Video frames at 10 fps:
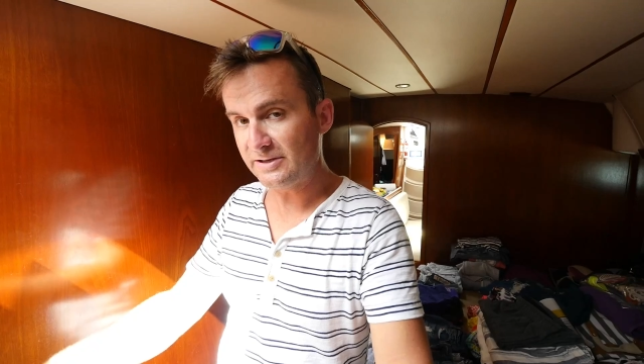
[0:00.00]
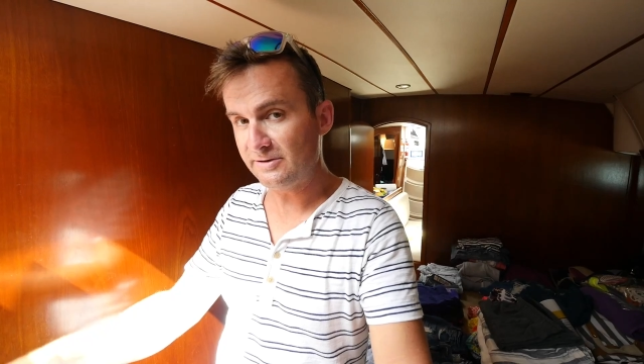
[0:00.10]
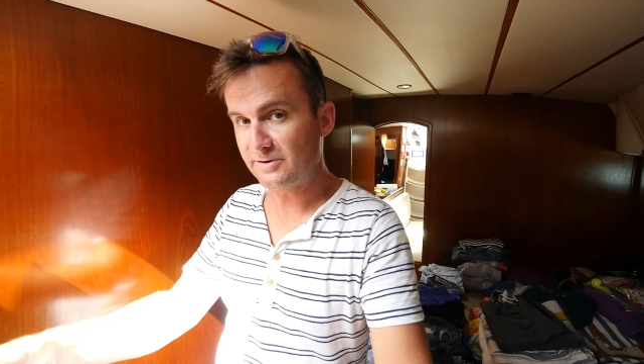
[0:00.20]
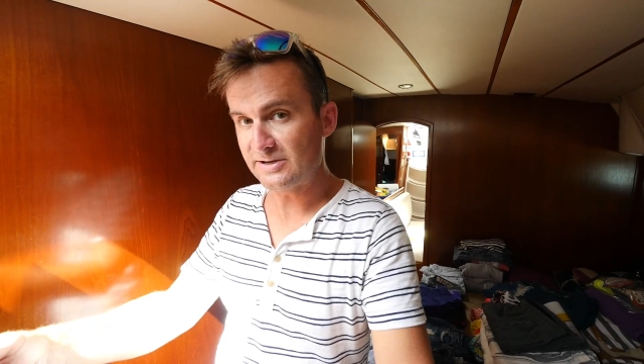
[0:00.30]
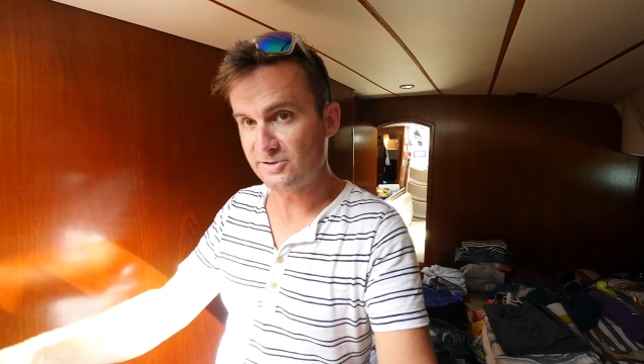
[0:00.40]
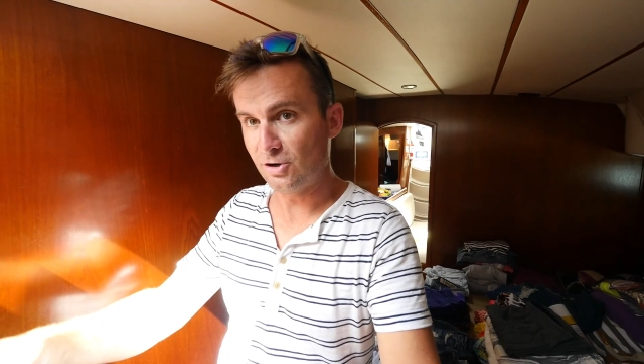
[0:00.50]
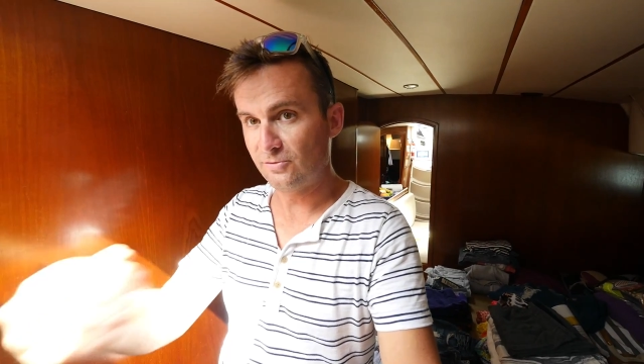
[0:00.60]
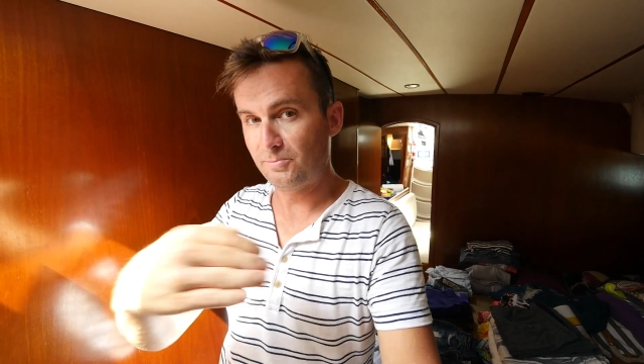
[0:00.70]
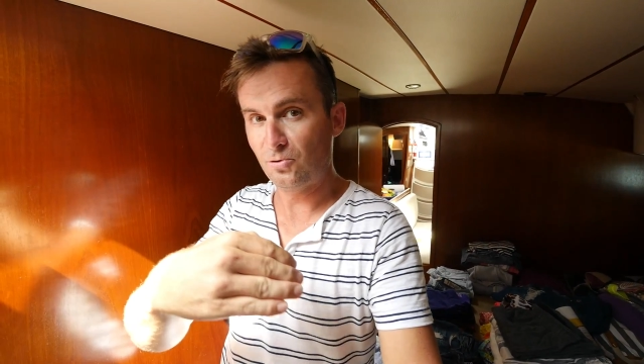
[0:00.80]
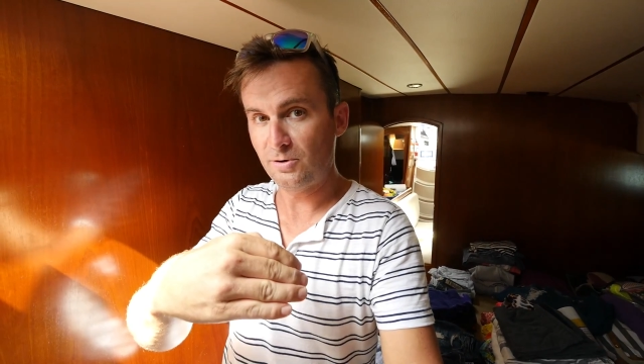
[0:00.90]
it either has an
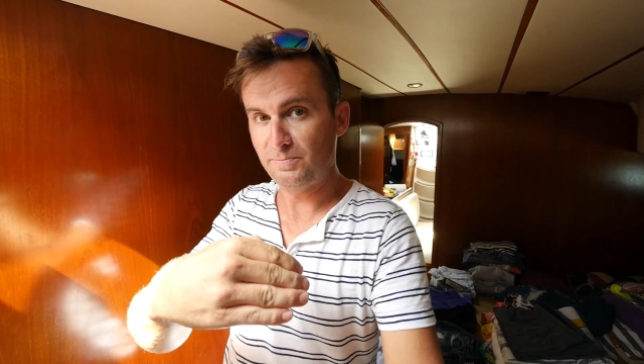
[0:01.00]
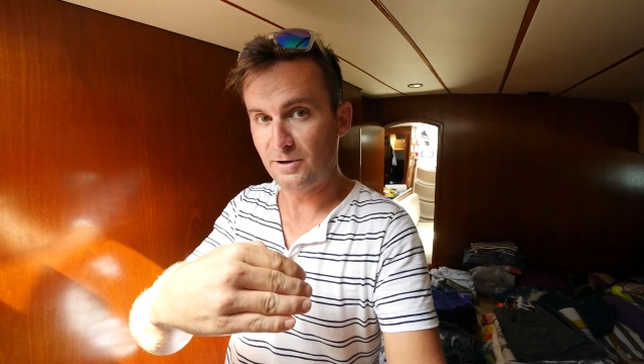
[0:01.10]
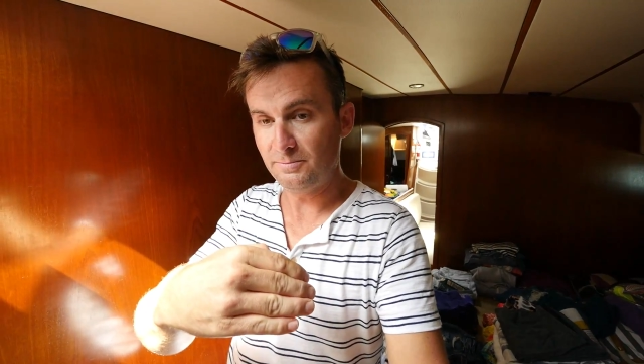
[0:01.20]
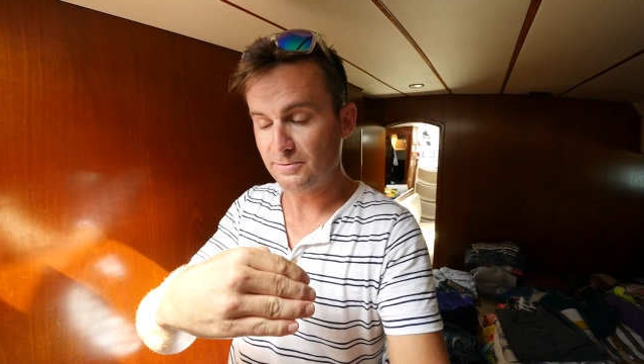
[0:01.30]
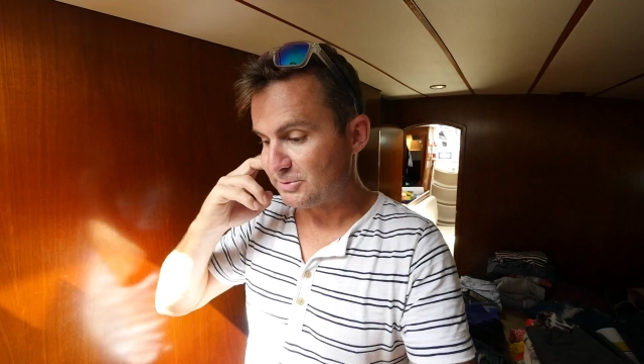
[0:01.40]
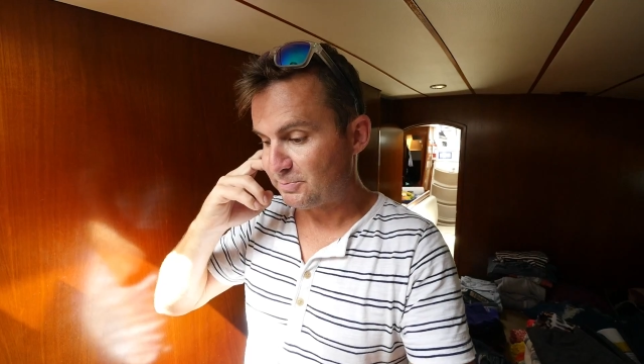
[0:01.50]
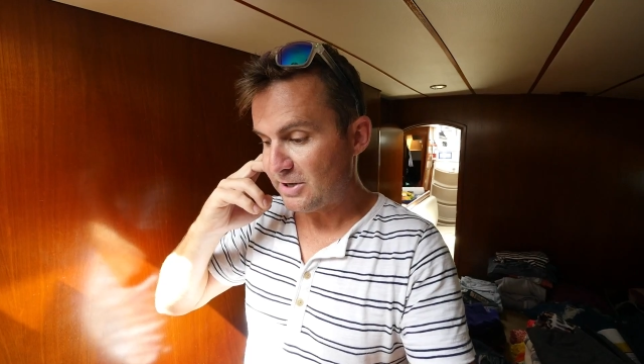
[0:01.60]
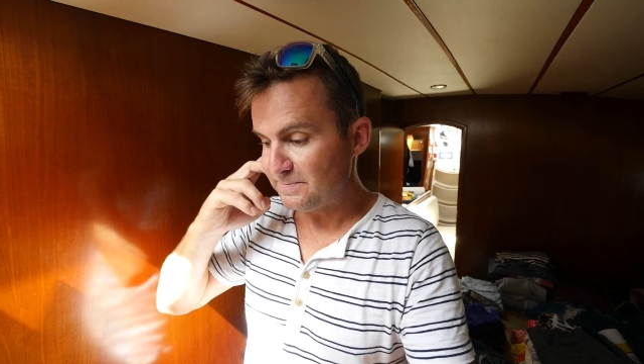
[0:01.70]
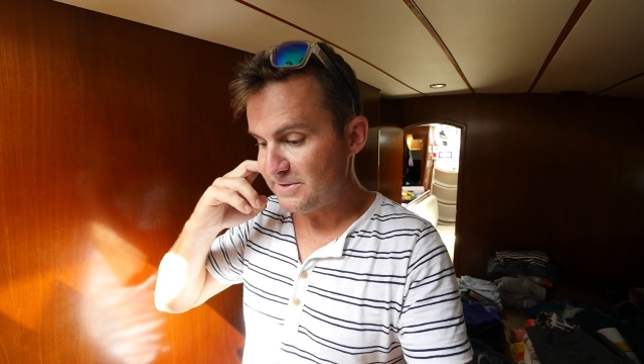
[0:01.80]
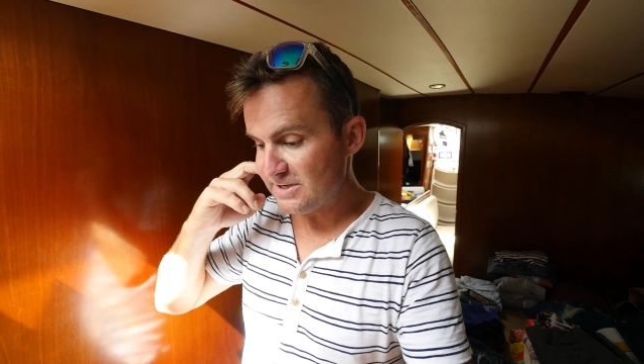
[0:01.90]
overboard pump. The
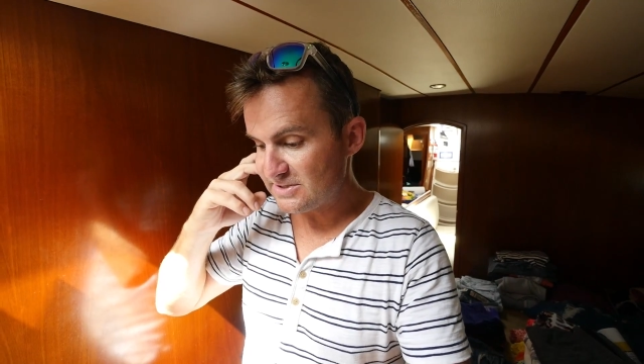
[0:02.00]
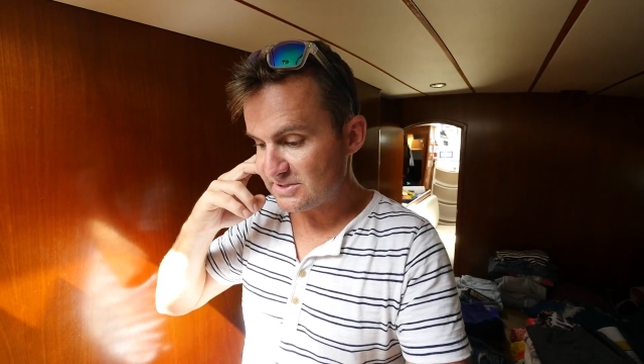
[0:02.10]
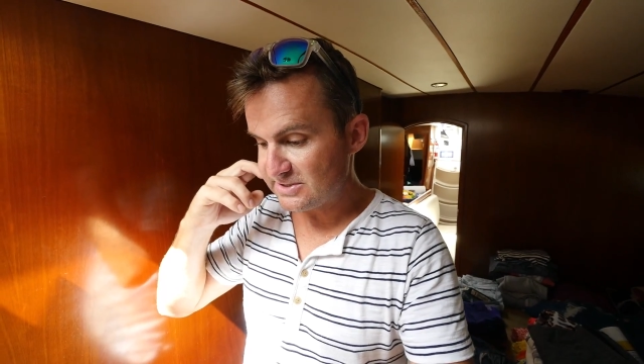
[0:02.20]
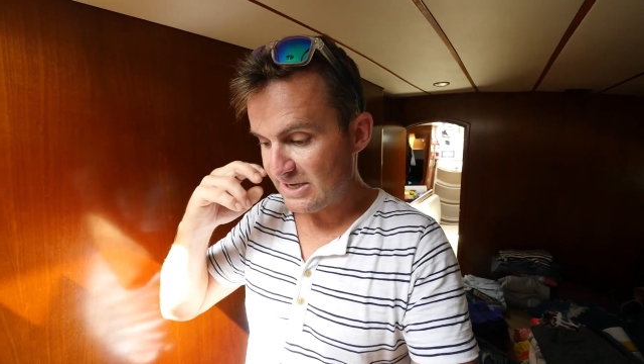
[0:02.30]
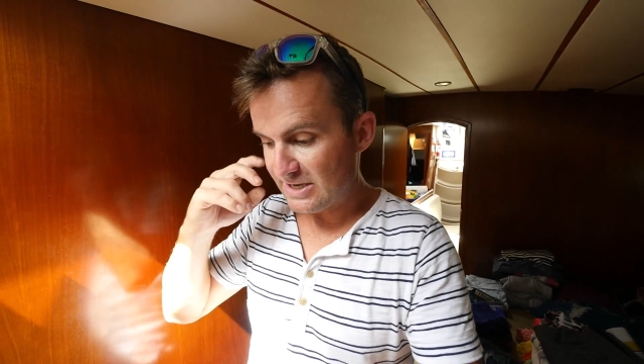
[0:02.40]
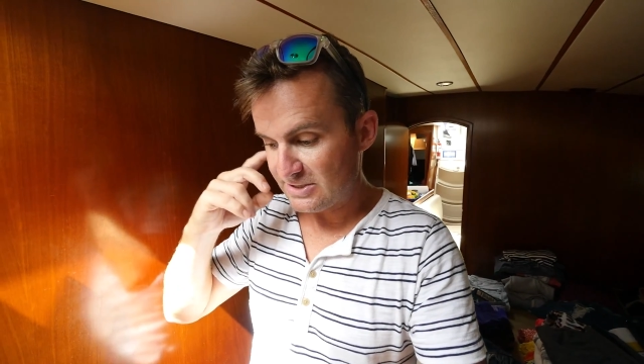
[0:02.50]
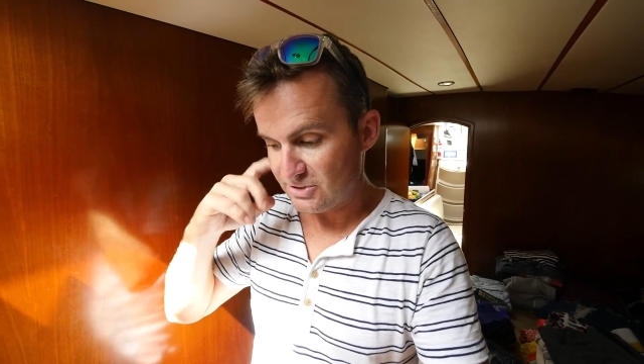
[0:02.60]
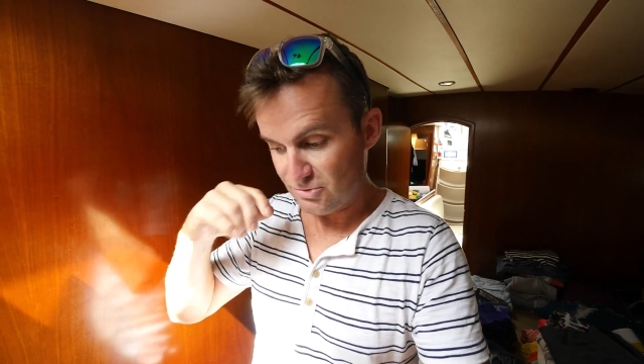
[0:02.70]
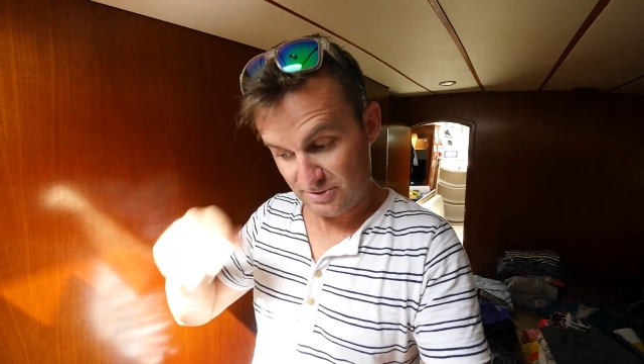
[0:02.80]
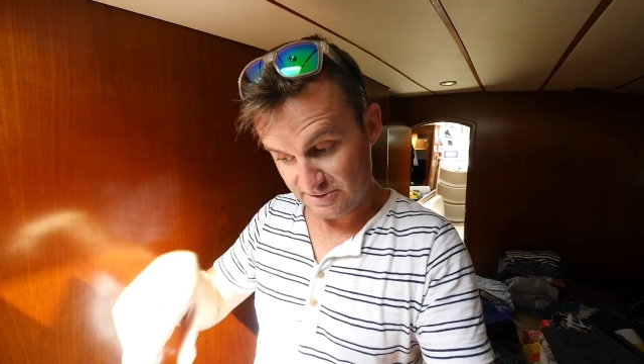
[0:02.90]
problem is that
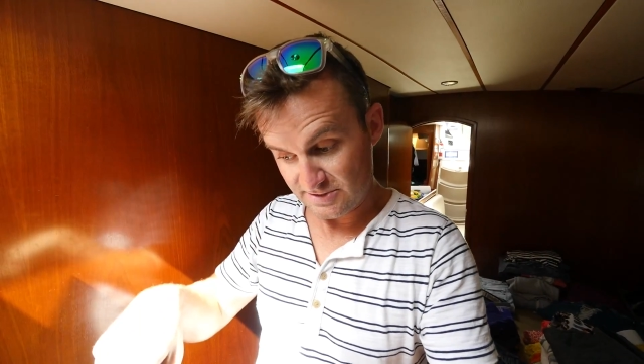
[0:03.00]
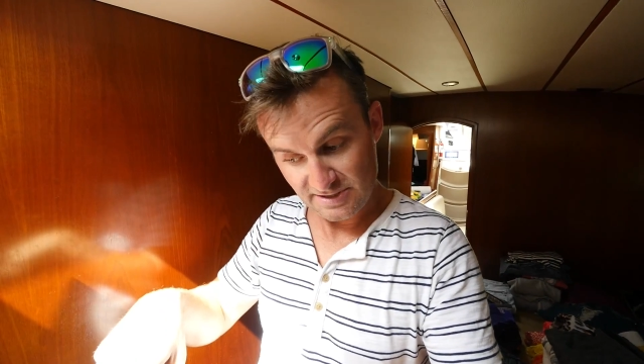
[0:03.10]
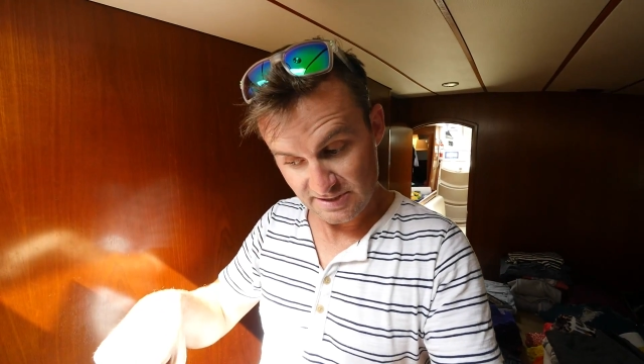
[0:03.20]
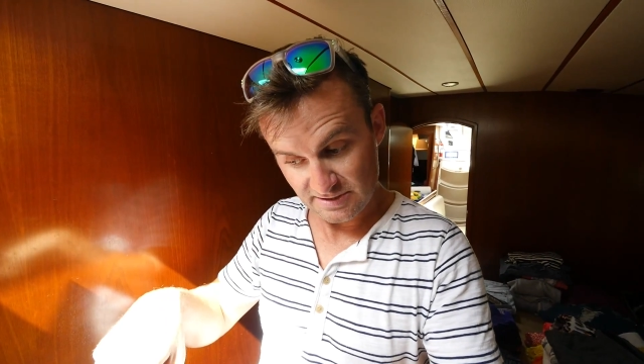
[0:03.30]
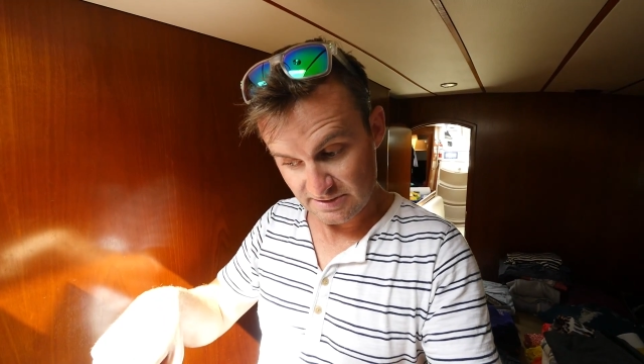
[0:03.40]
you can see it,